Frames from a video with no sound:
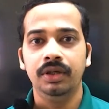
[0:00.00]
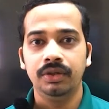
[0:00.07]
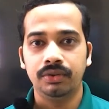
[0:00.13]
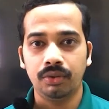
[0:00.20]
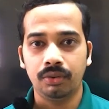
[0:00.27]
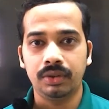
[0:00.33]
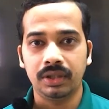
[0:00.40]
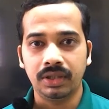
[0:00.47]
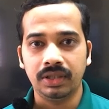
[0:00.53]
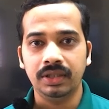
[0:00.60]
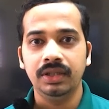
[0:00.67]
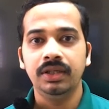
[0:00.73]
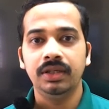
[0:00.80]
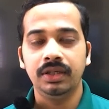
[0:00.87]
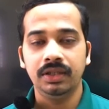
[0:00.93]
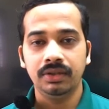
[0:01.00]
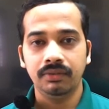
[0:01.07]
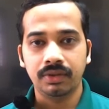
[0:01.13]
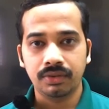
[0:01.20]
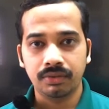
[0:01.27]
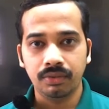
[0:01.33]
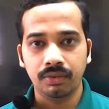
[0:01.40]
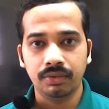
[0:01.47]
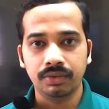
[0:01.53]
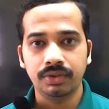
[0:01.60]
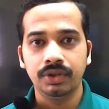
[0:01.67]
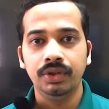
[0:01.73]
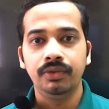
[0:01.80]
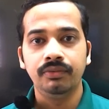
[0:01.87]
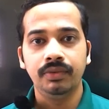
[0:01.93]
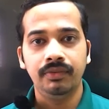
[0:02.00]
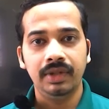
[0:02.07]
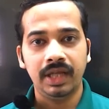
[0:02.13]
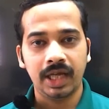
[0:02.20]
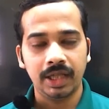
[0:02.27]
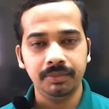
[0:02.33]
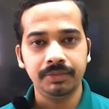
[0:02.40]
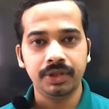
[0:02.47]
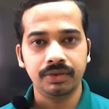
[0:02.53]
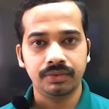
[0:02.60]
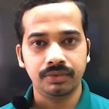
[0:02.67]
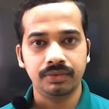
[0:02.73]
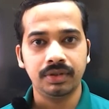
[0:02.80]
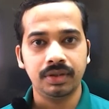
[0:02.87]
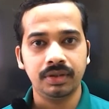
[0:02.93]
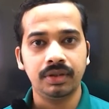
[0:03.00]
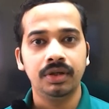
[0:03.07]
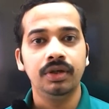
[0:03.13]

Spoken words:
Totally, in our course, we will help the student